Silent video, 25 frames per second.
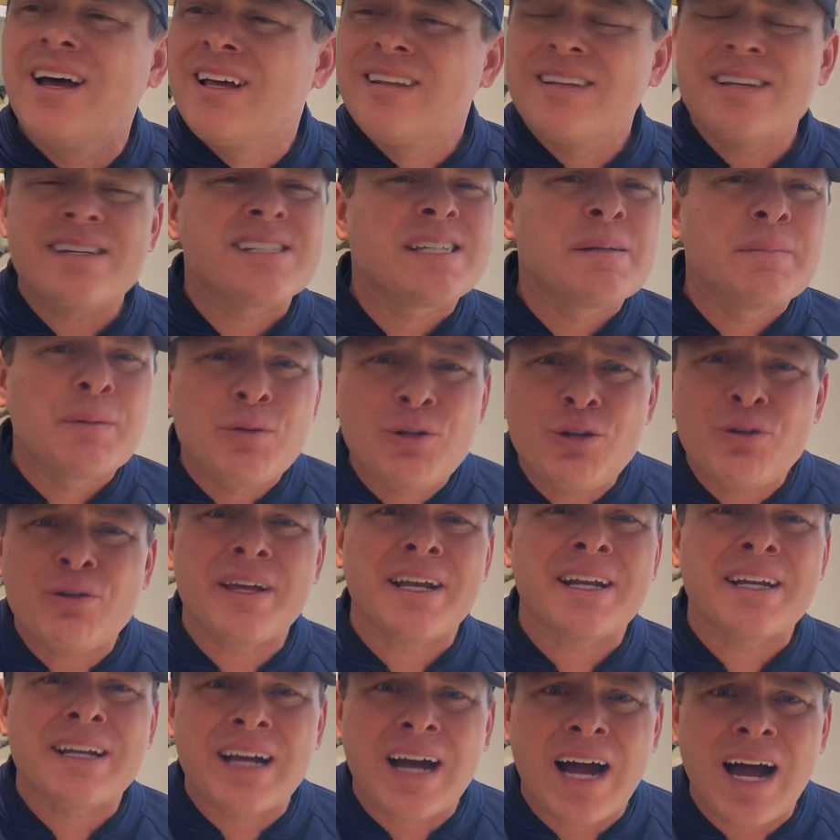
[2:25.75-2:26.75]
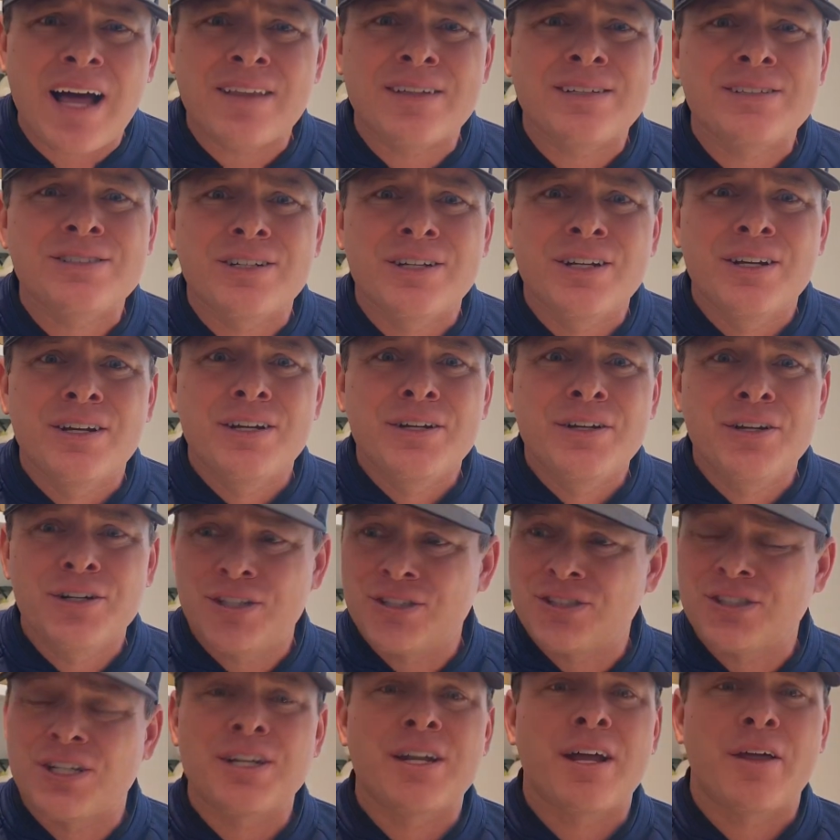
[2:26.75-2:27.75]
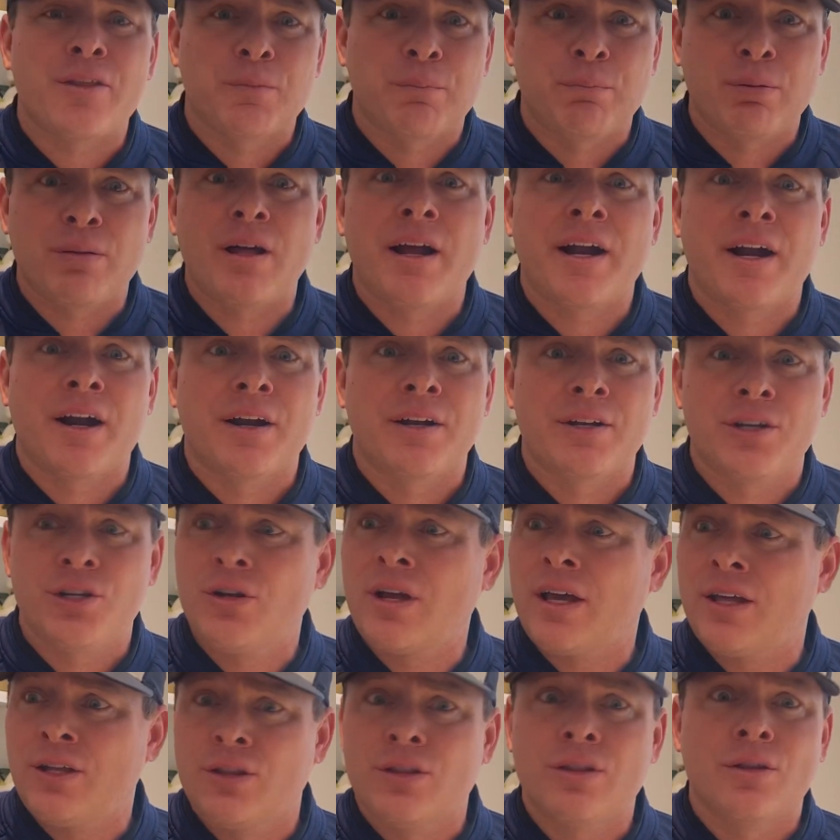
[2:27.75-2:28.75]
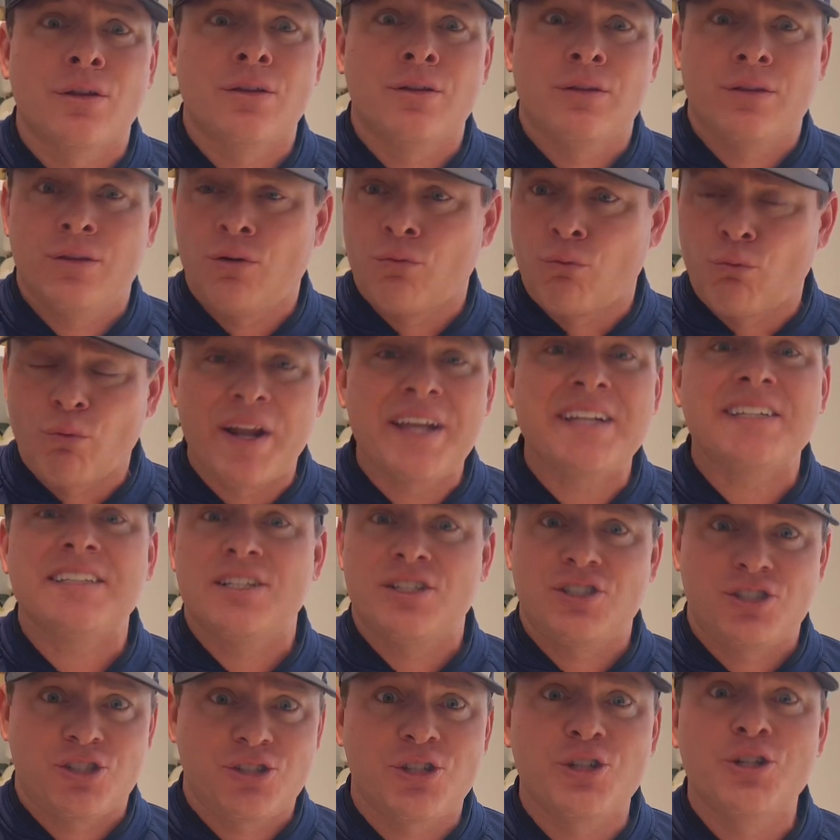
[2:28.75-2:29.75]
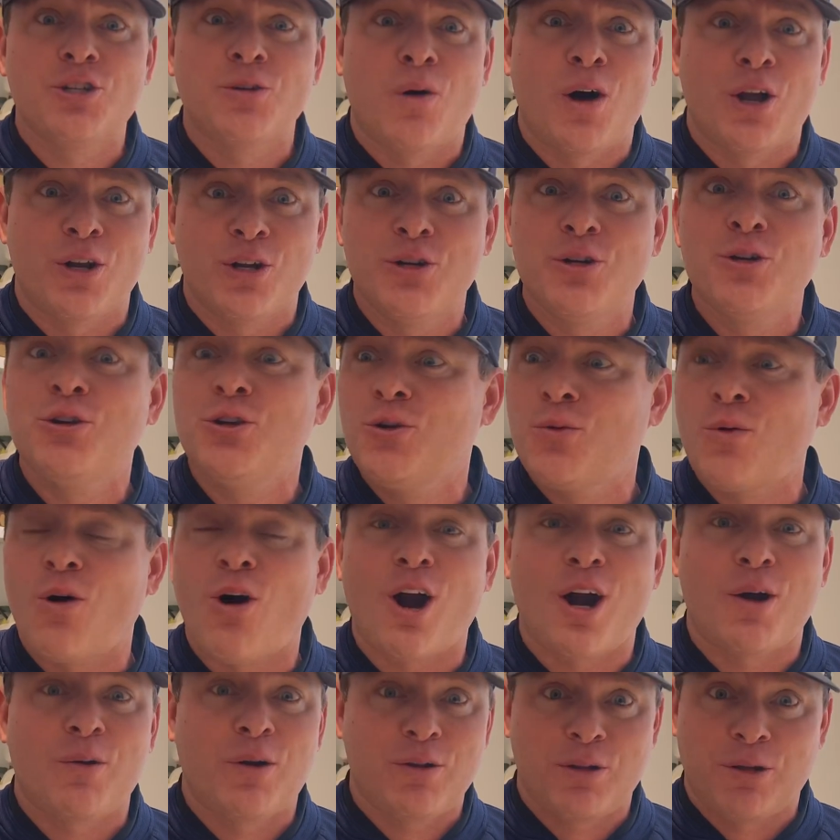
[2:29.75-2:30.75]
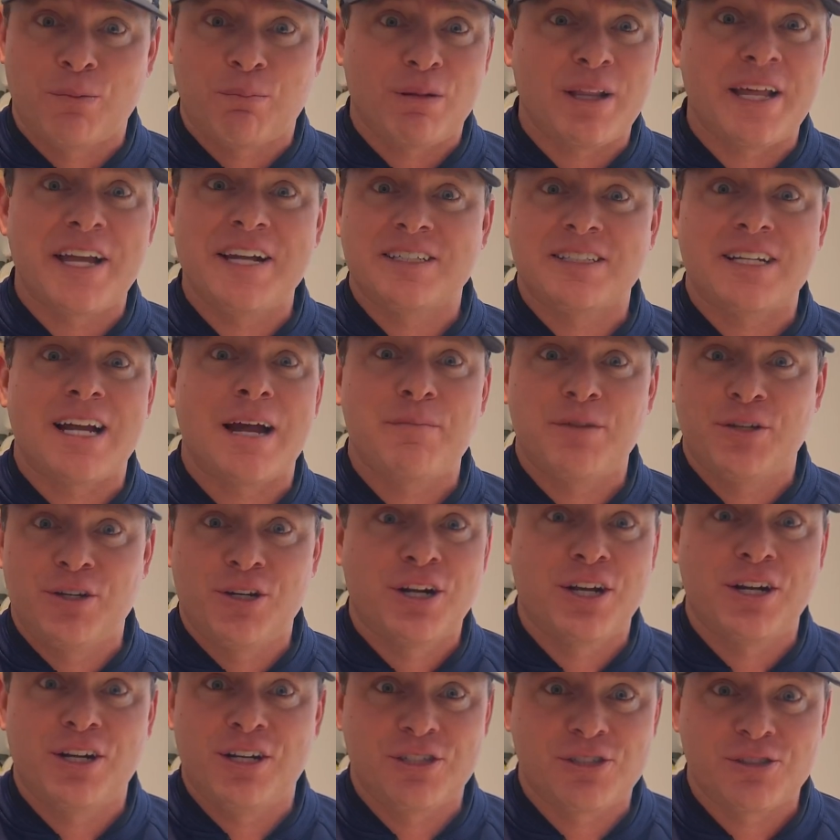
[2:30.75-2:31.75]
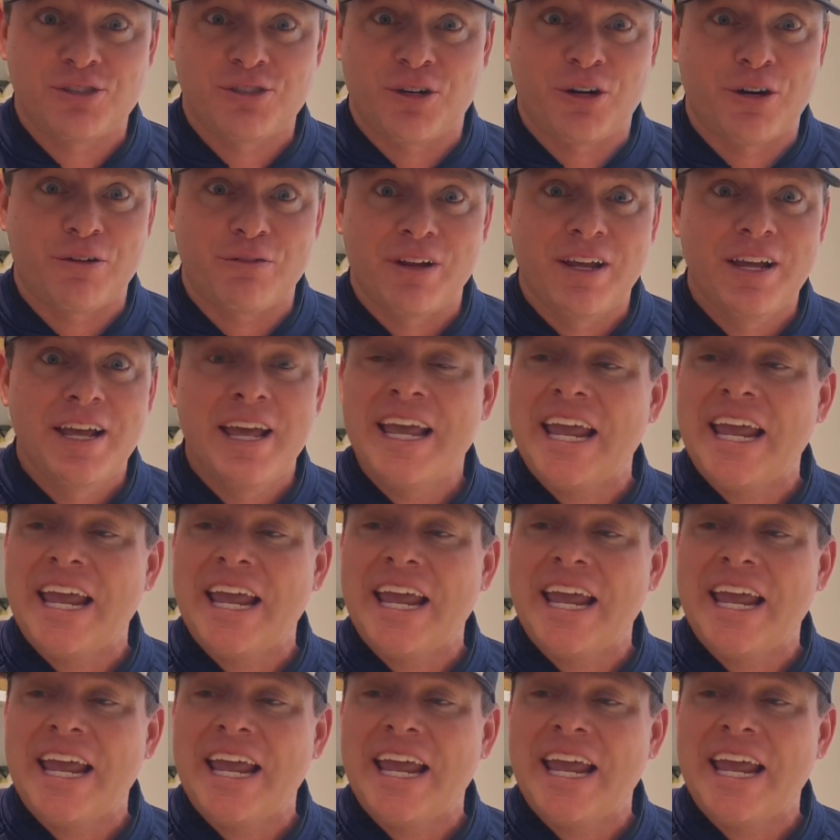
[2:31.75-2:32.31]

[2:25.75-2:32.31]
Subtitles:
Listen to me, when you get in college, you're just another player, and the rent is due on who you are and the playing time that you're going to deserve